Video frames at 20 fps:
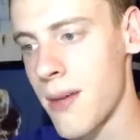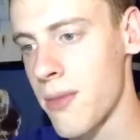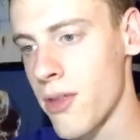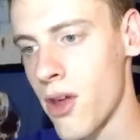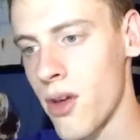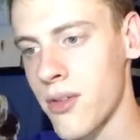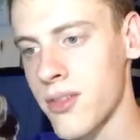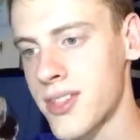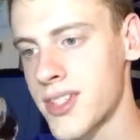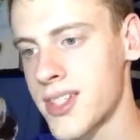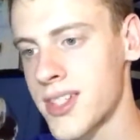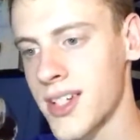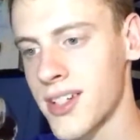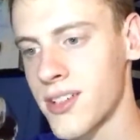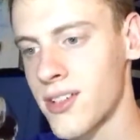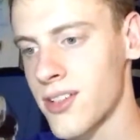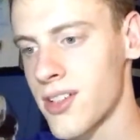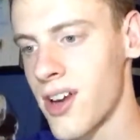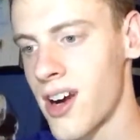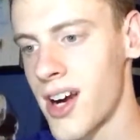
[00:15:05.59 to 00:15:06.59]
But those
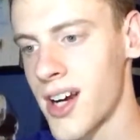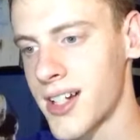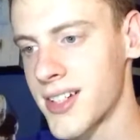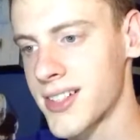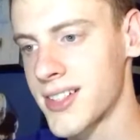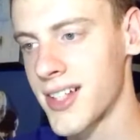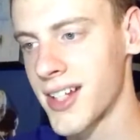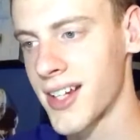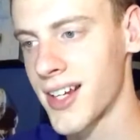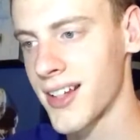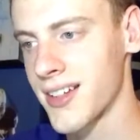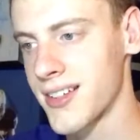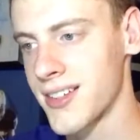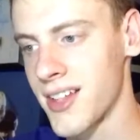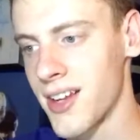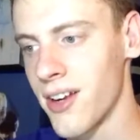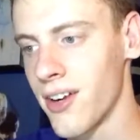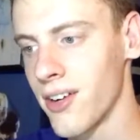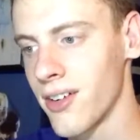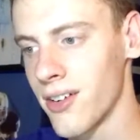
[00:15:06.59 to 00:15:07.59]
Sixers Hawks tickets,
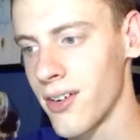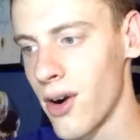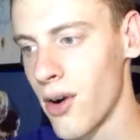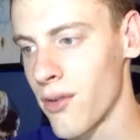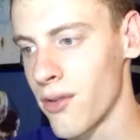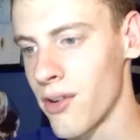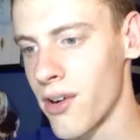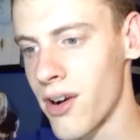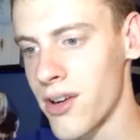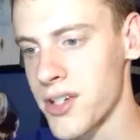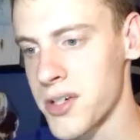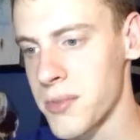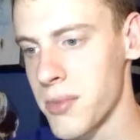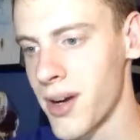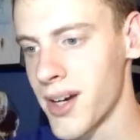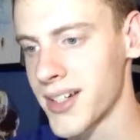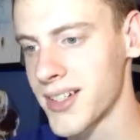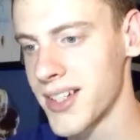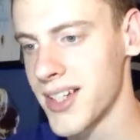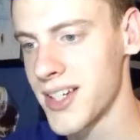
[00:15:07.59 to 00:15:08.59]
they're over
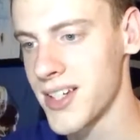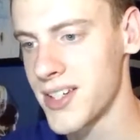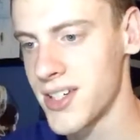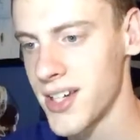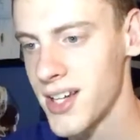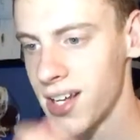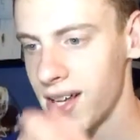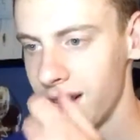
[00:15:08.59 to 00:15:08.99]
$100 each.